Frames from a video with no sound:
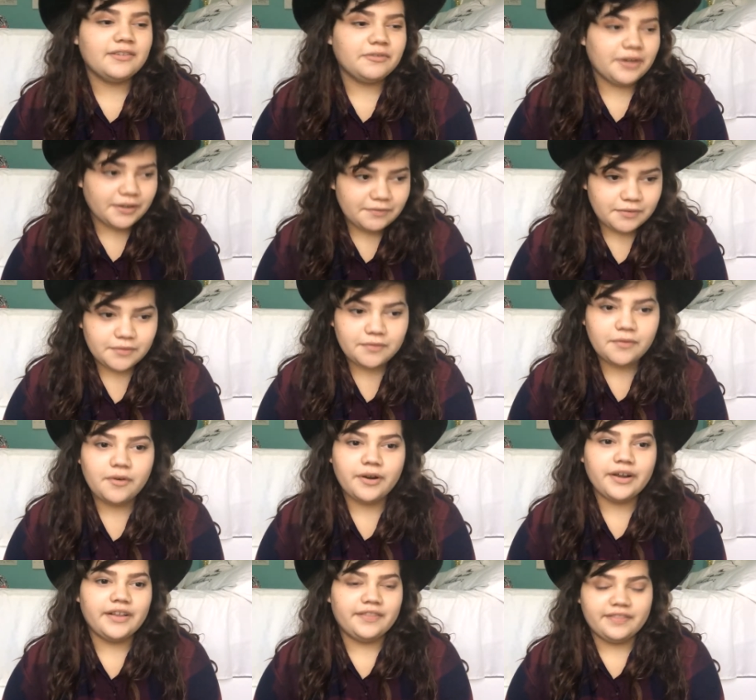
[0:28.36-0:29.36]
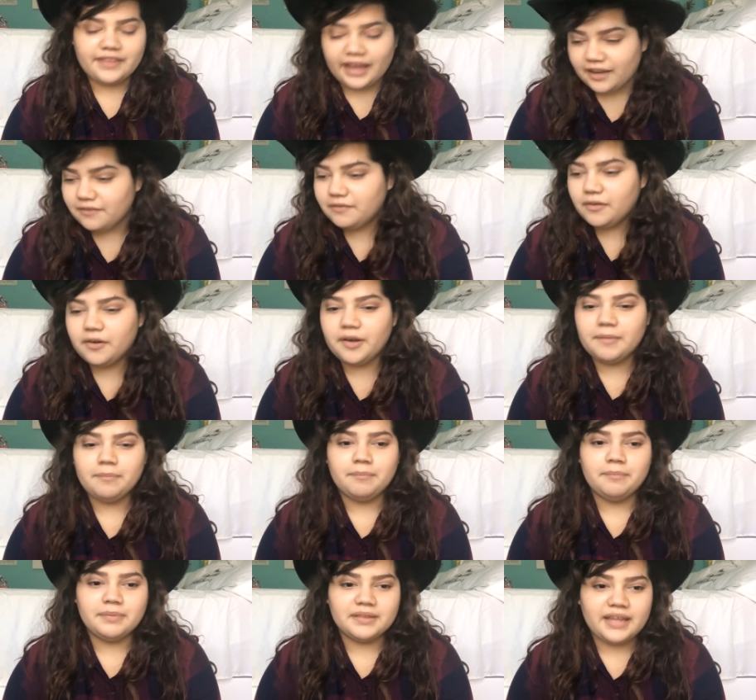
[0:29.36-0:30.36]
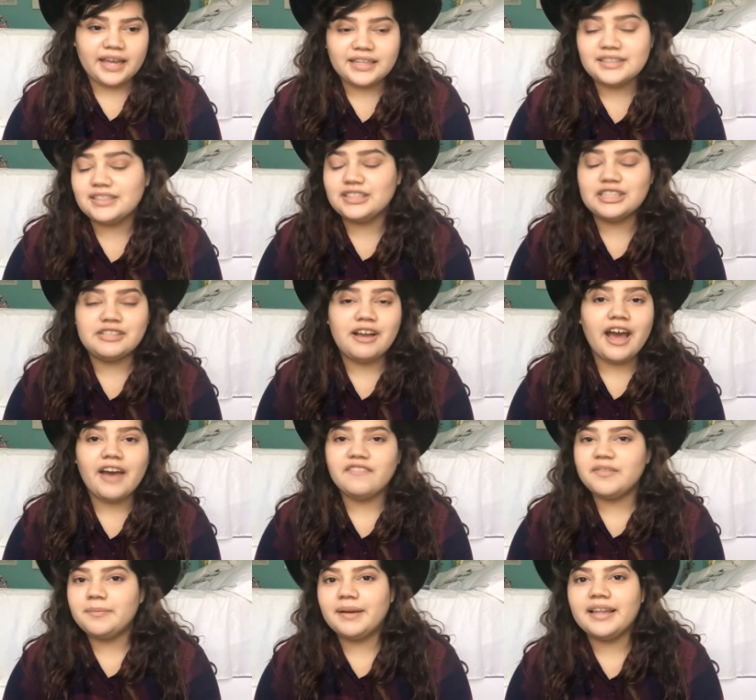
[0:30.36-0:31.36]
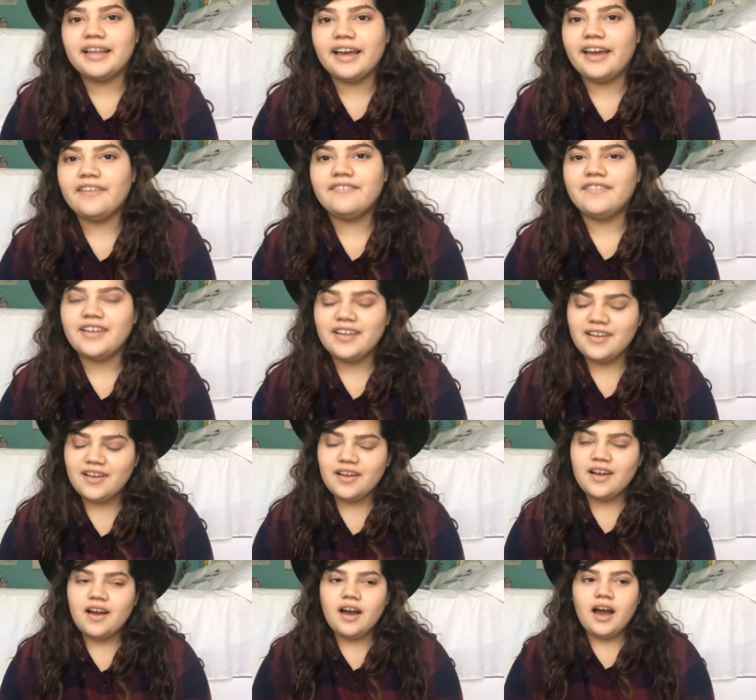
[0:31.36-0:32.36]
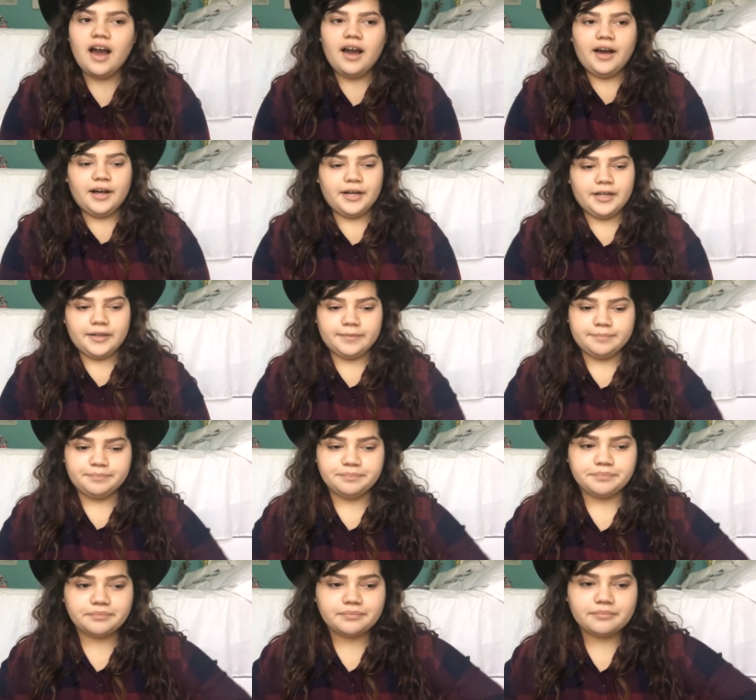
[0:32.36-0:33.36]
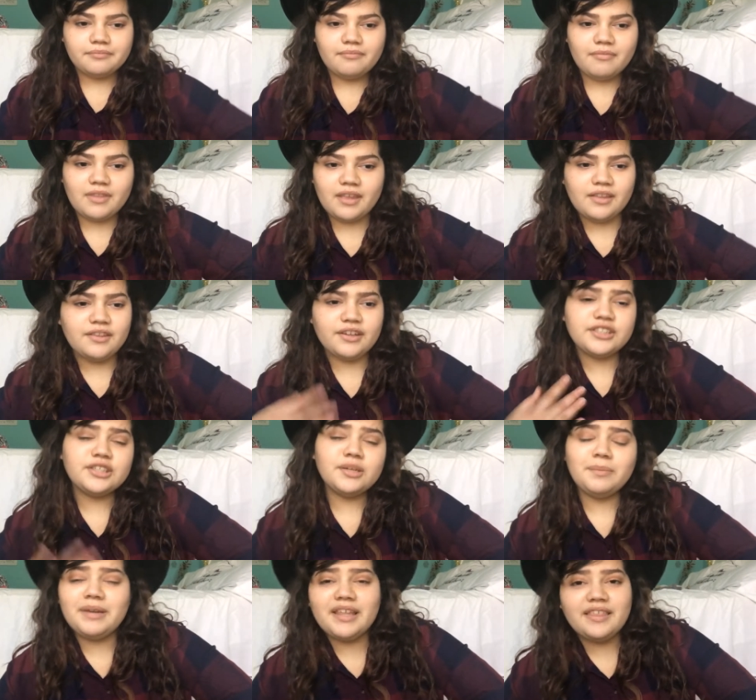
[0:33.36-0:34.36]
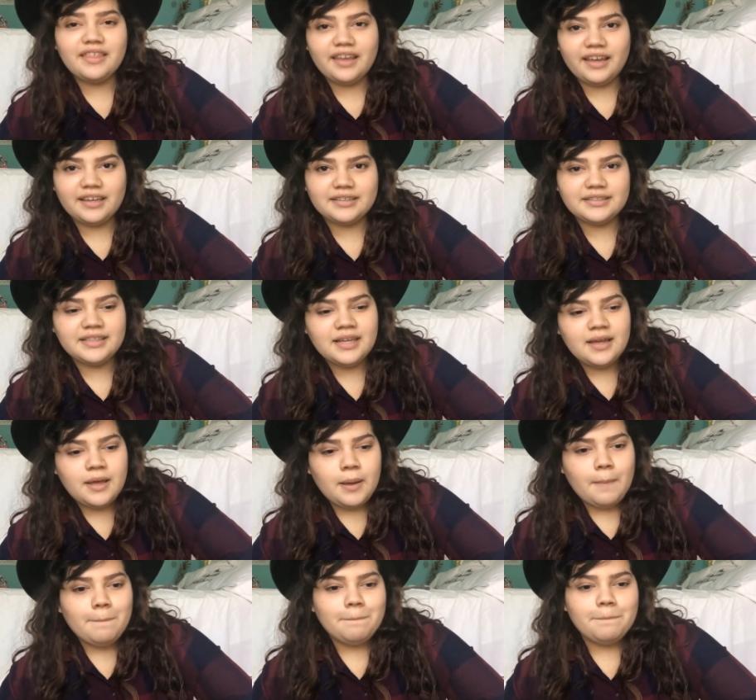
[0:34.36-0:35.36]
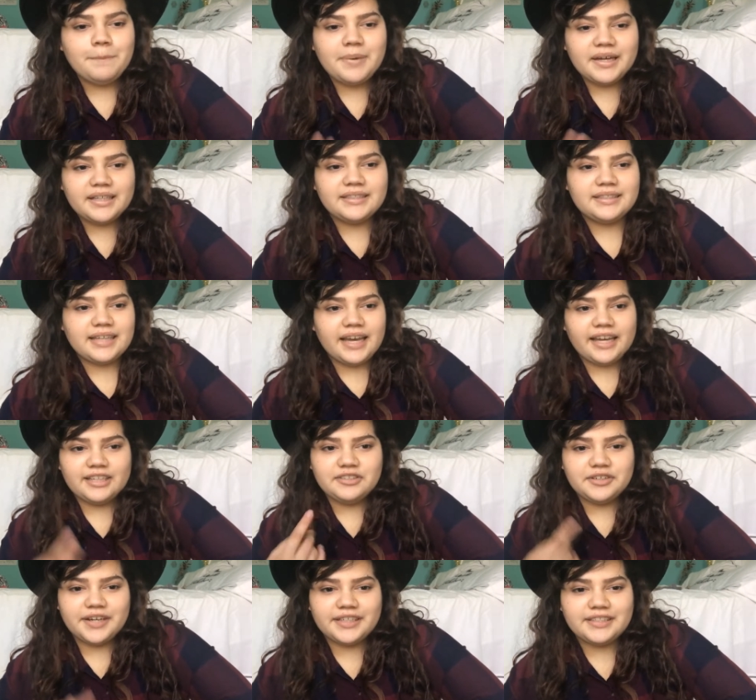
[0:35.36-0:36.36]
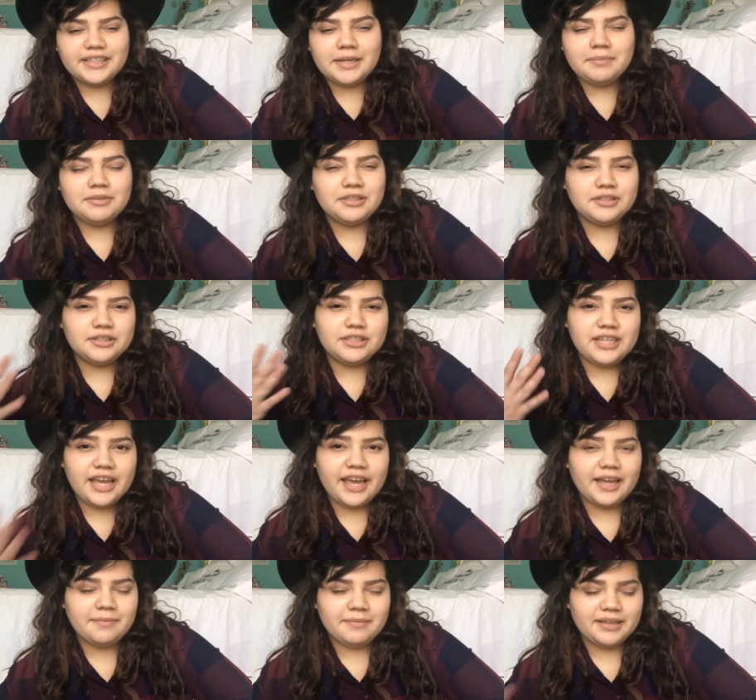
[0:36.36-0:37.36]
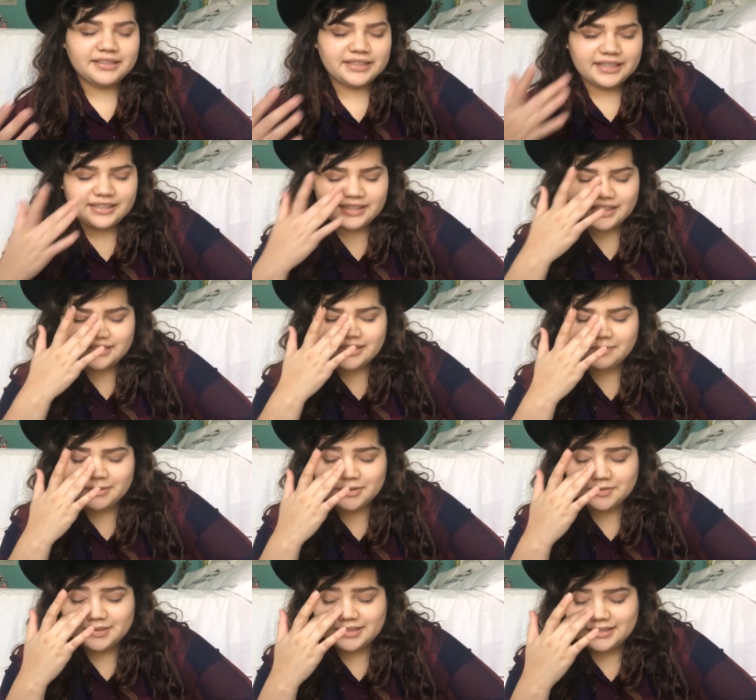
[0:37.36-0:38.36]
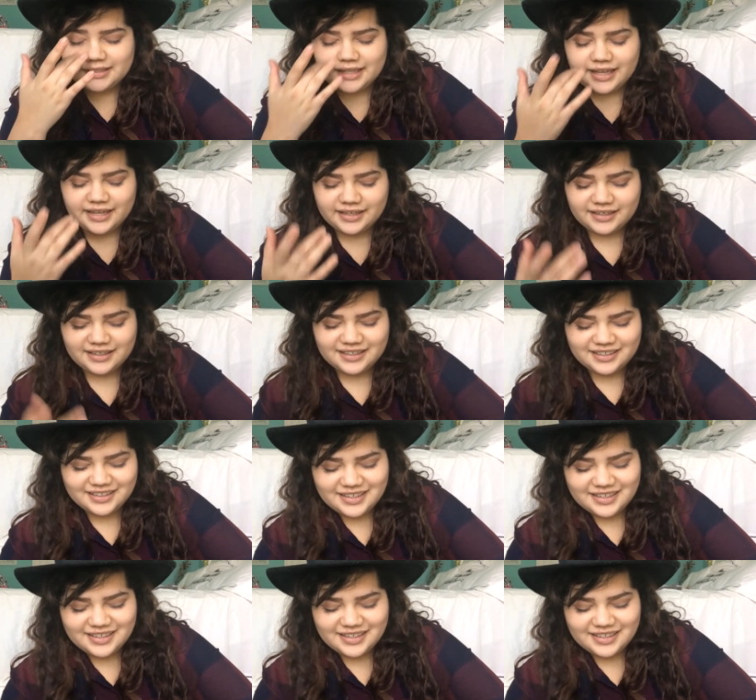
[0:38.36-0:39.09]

grateful for and thankful and blessed to have in my life. Um, there are so many things, but I tried to keep it to 10 because I think that's how much we said.